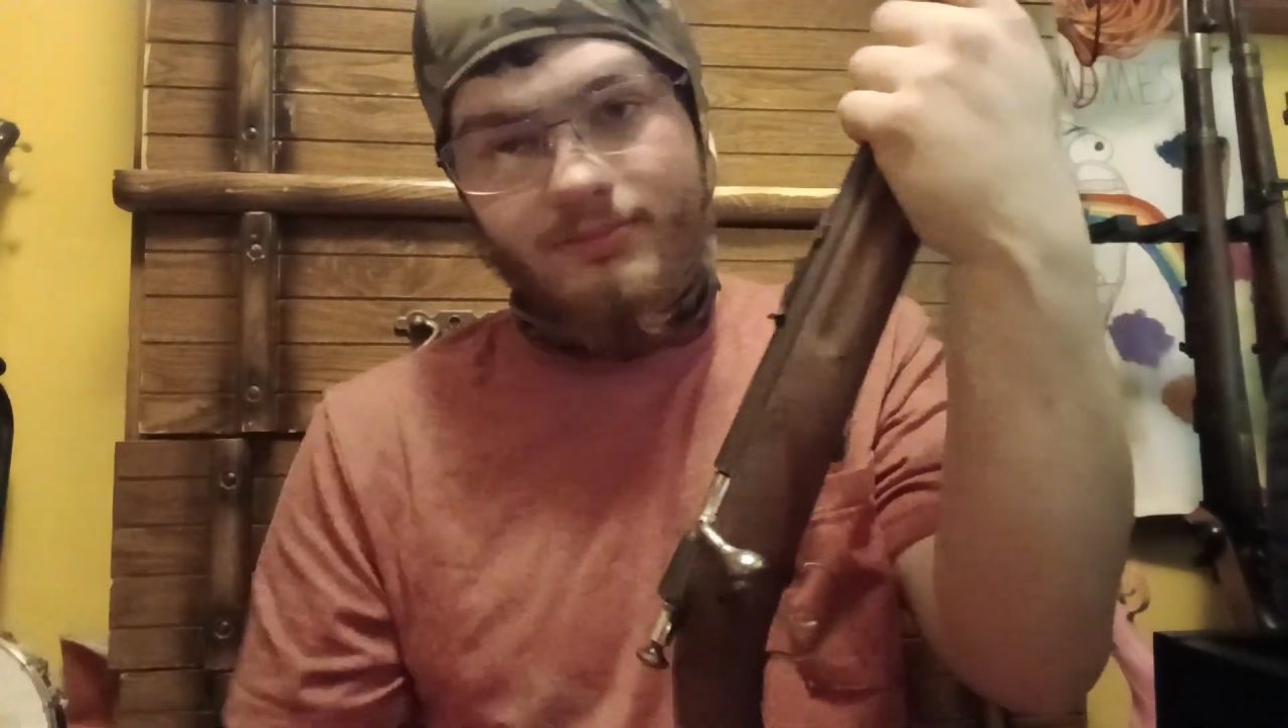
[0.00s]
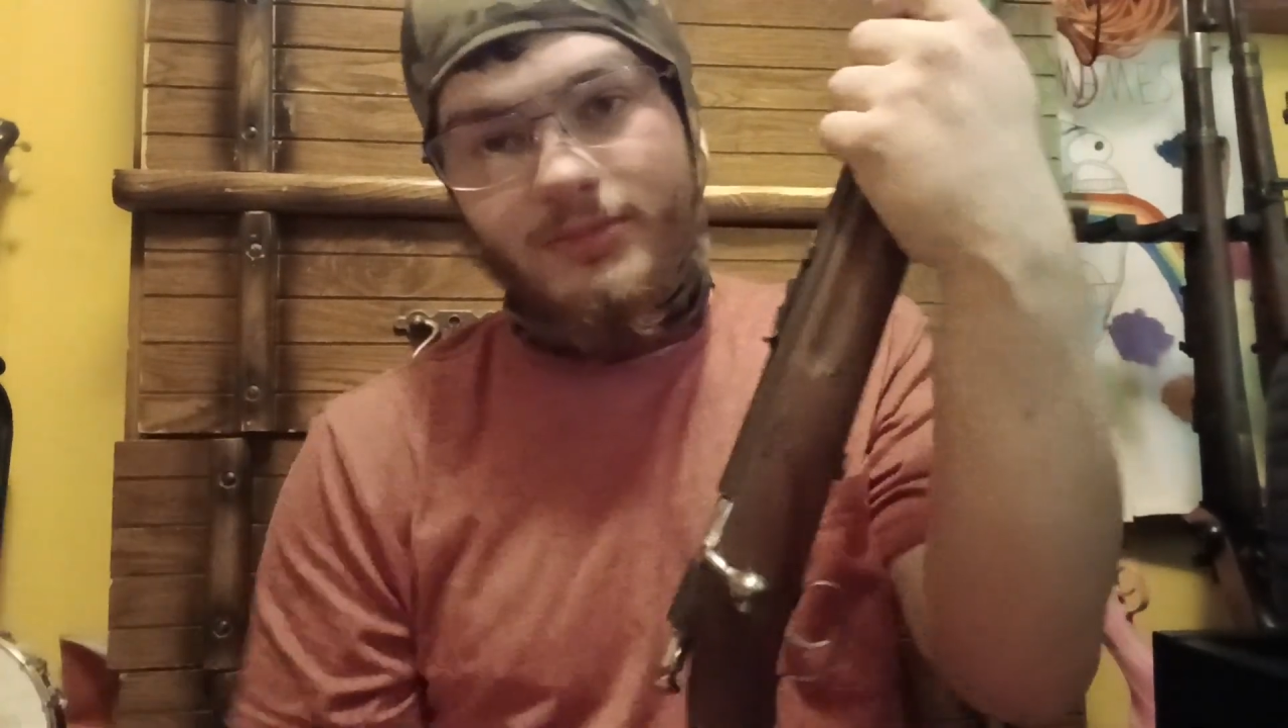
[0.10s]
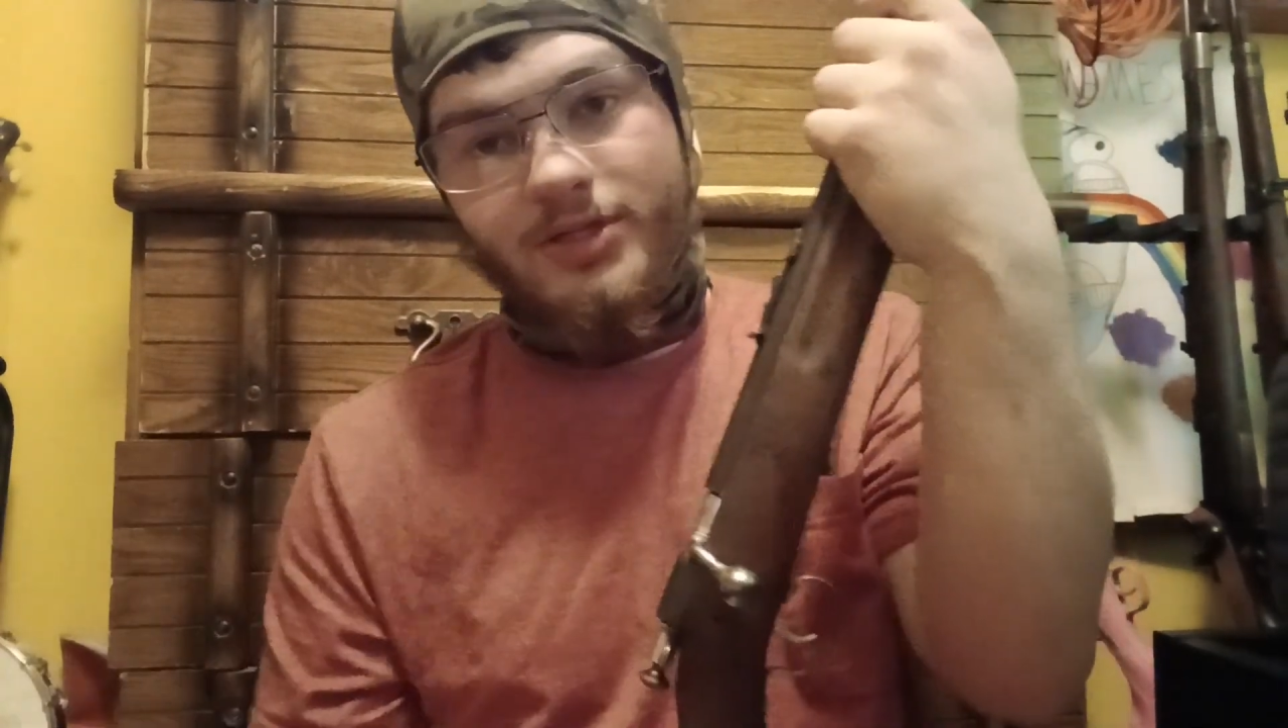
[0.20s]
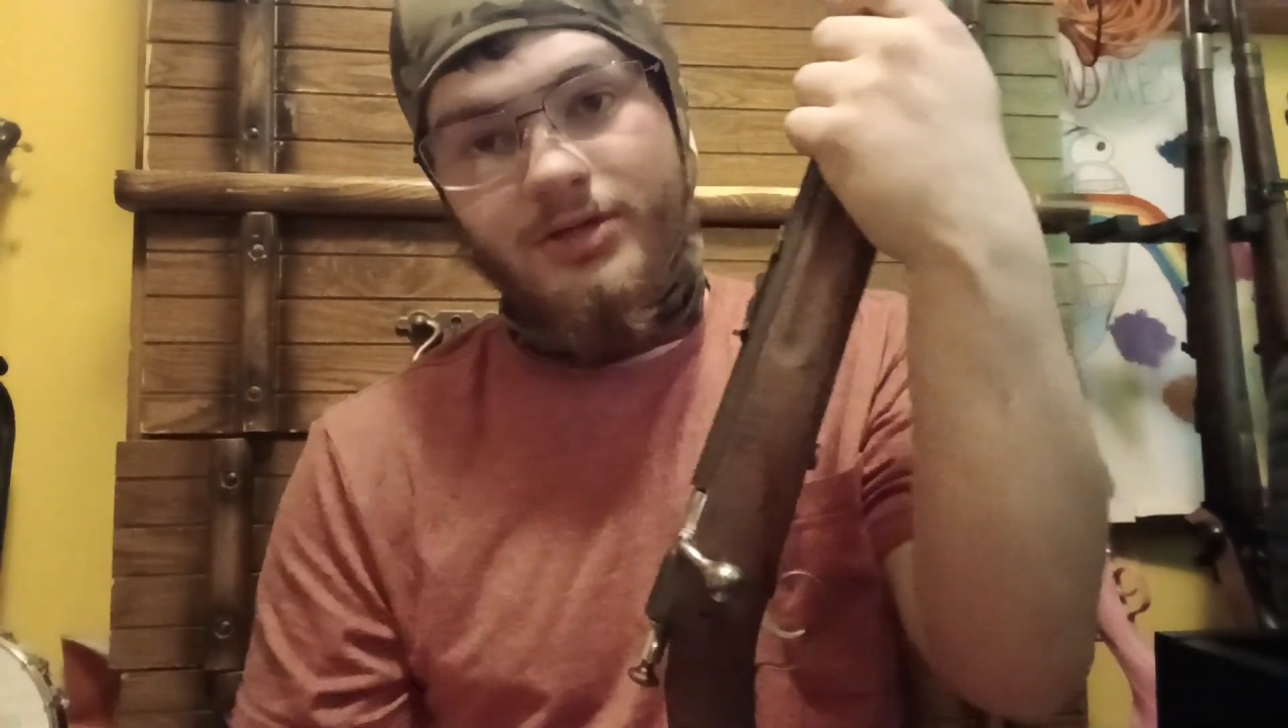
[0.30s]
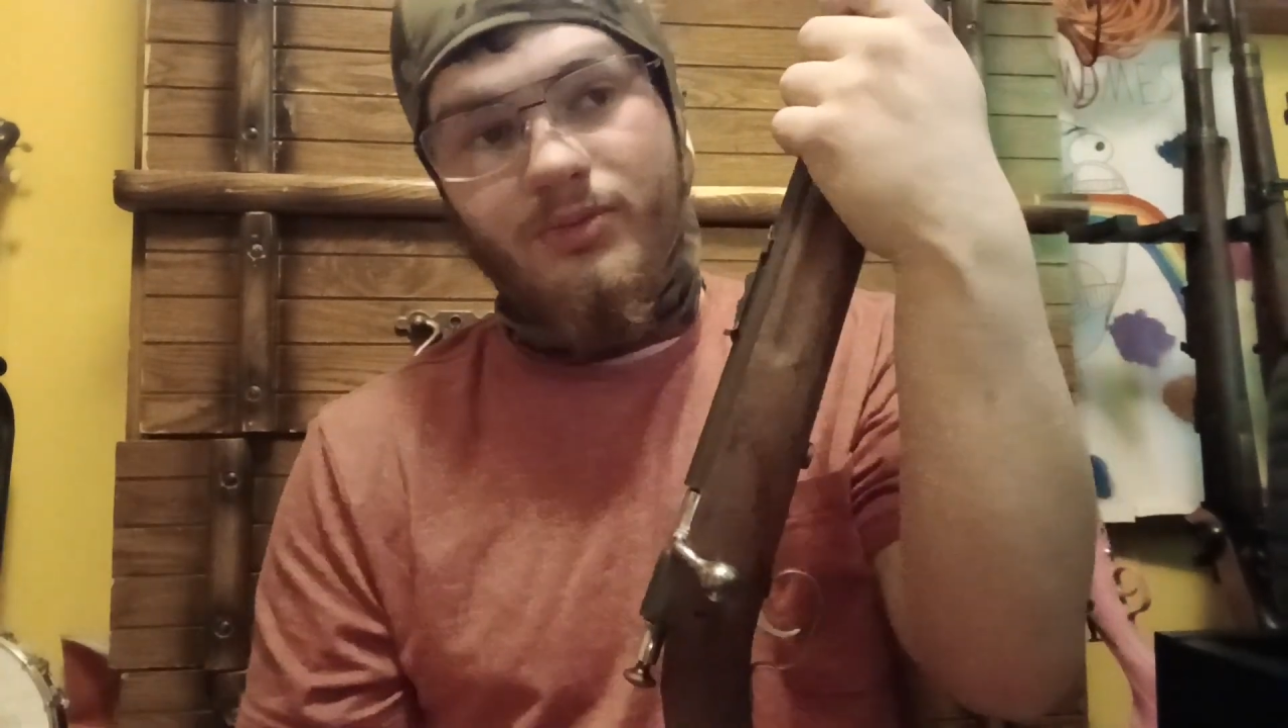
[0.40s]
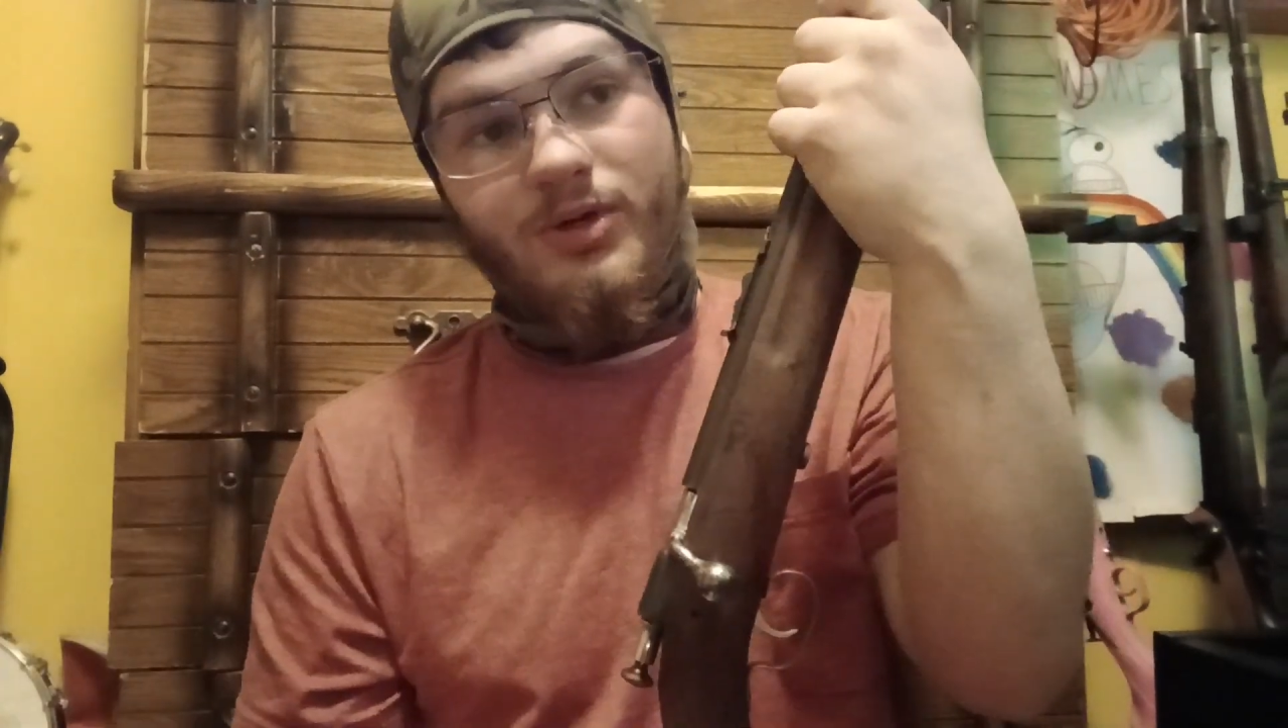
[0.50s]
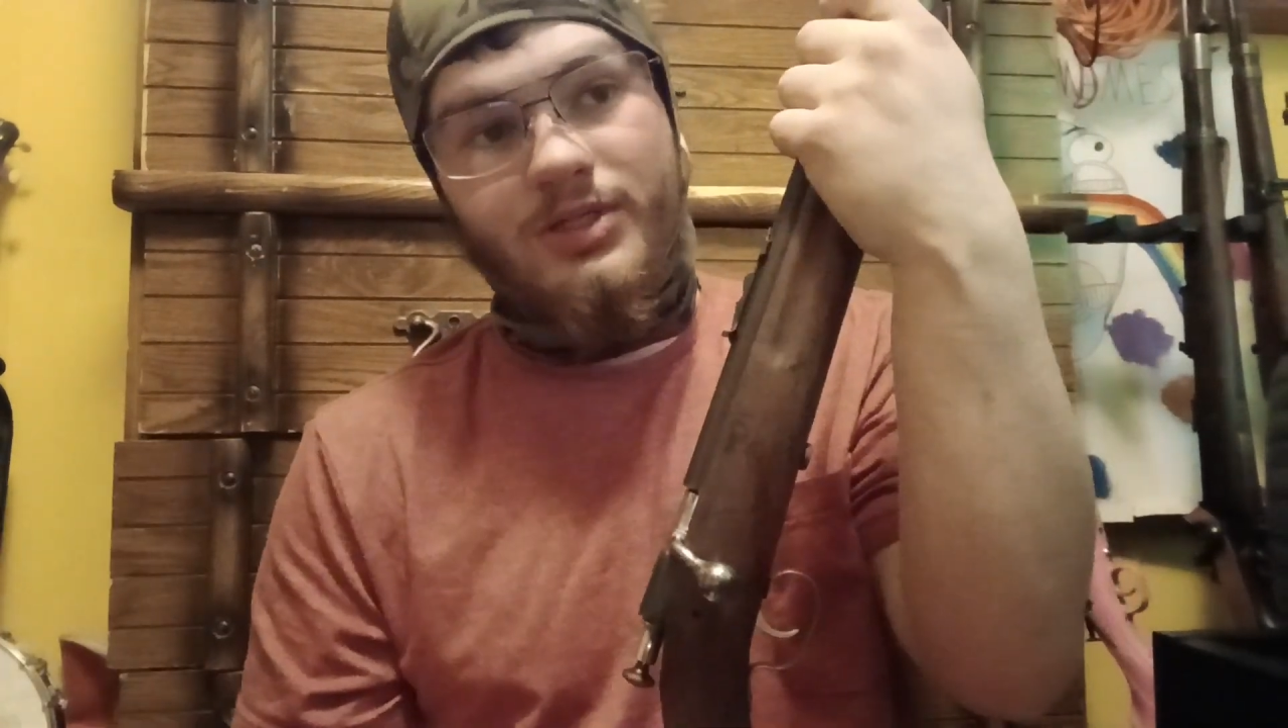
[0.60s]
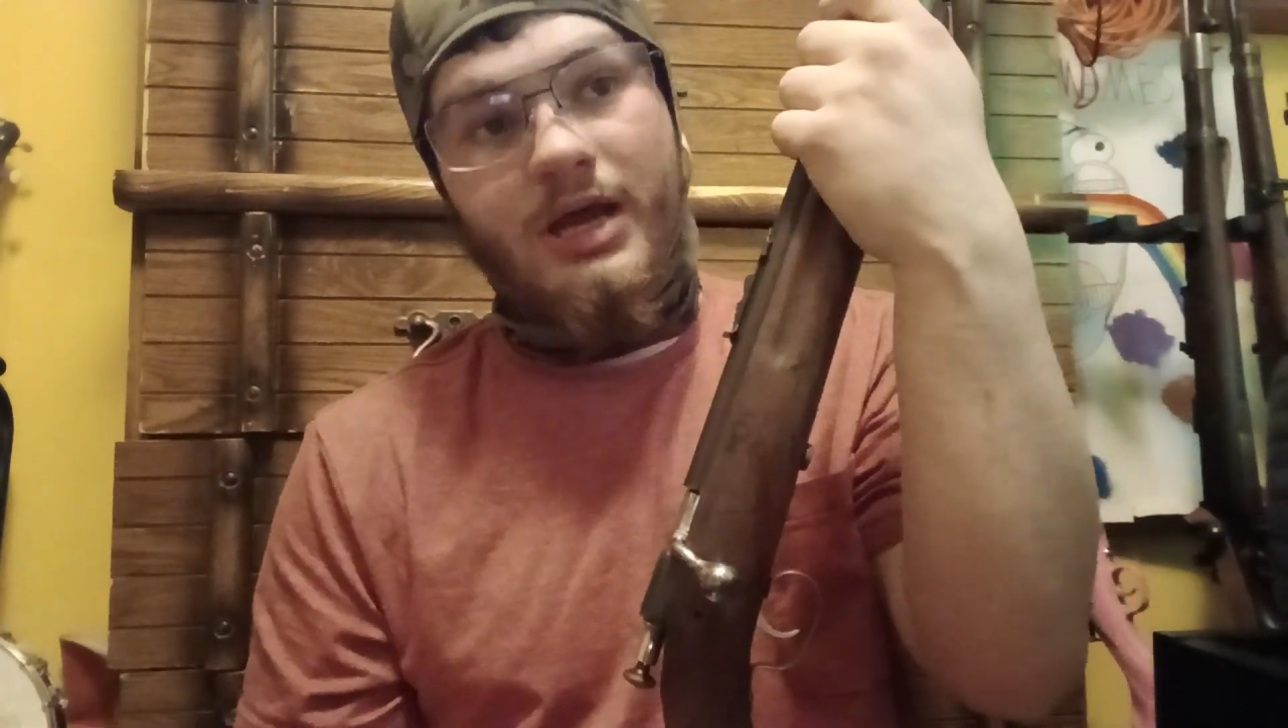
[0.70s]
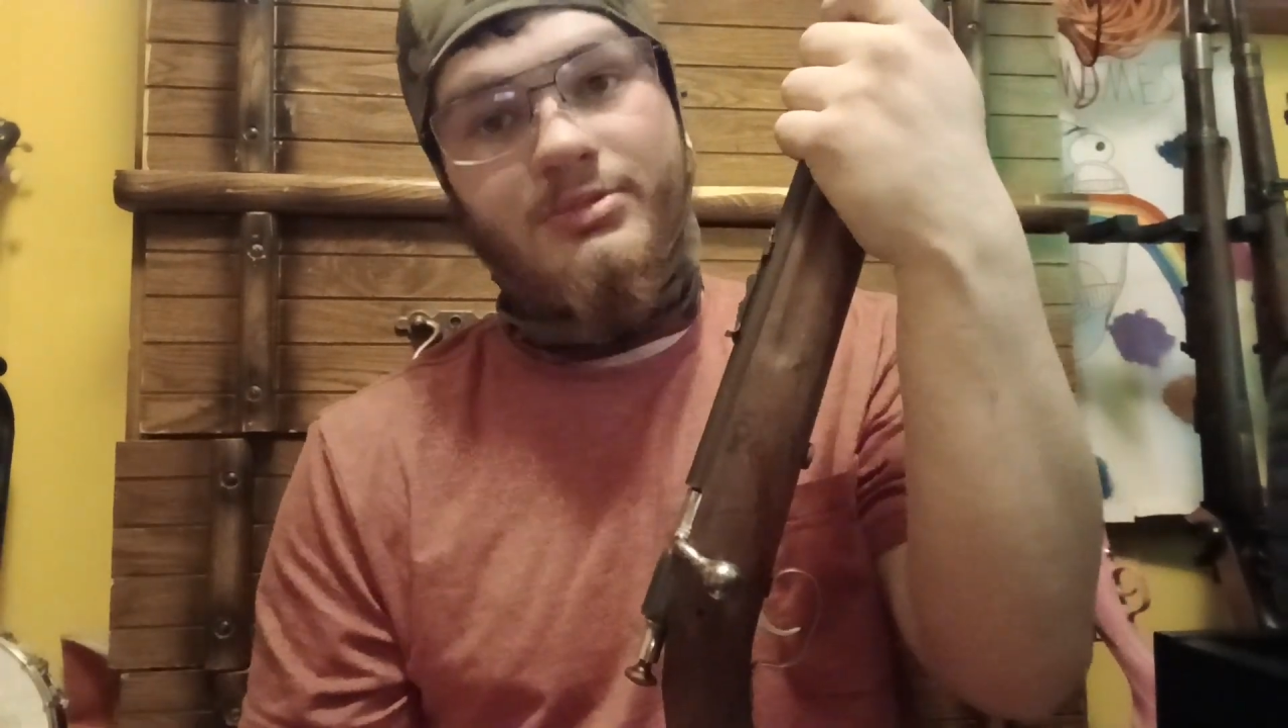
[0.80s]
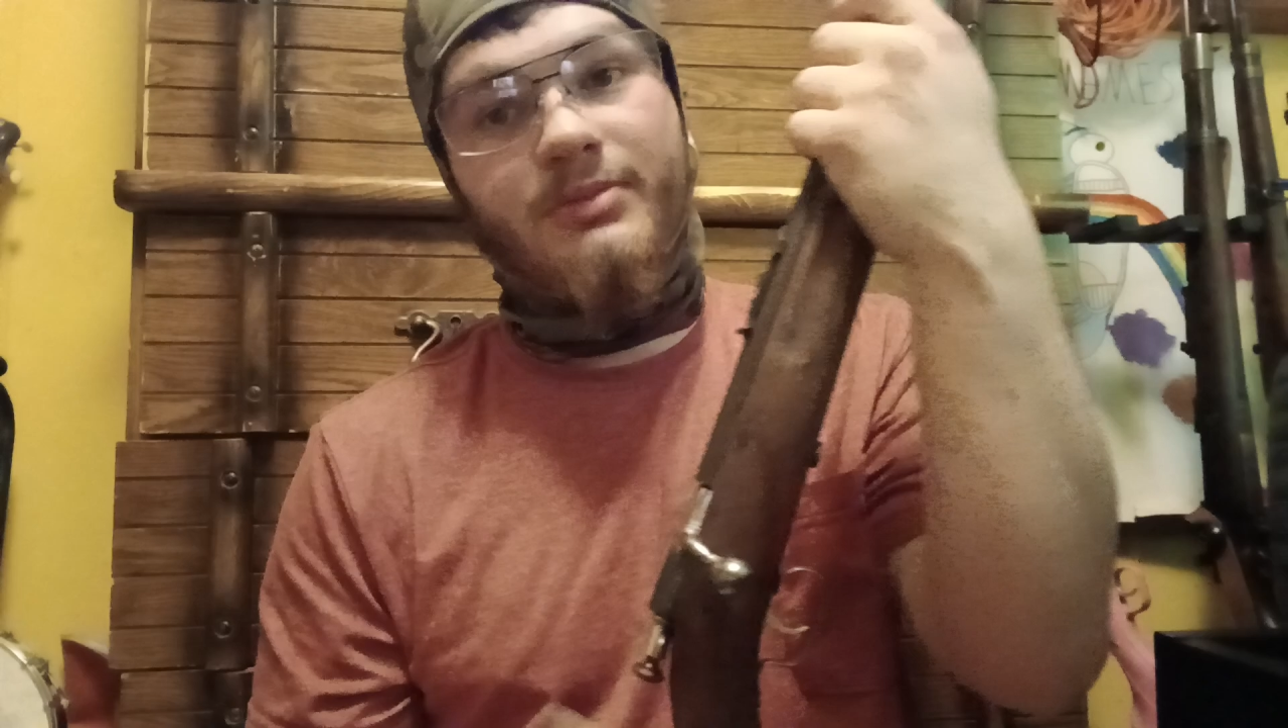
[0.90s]
this is your
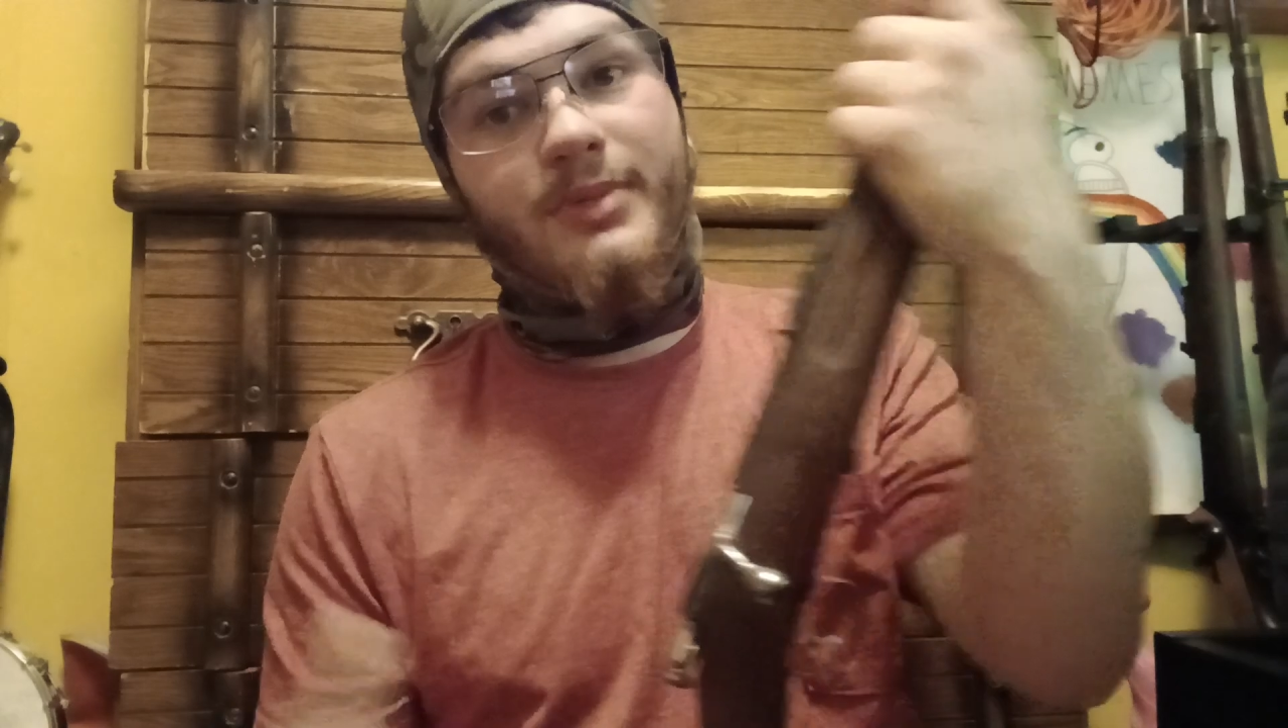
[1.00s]
worst option,